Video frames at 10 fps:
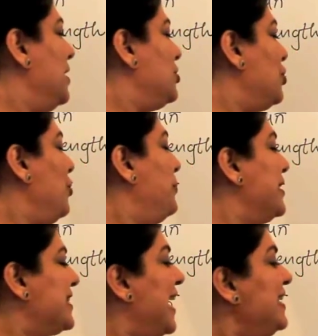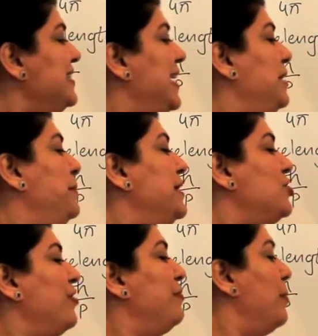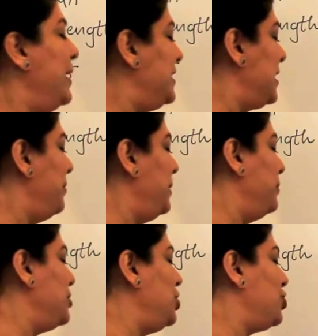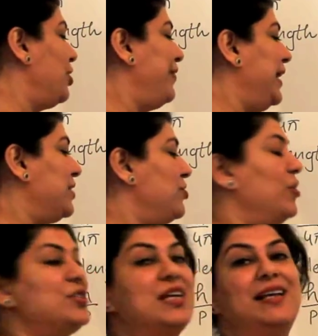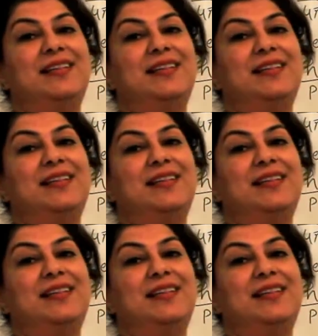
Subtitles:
So precise statements of momentum and position of electrons,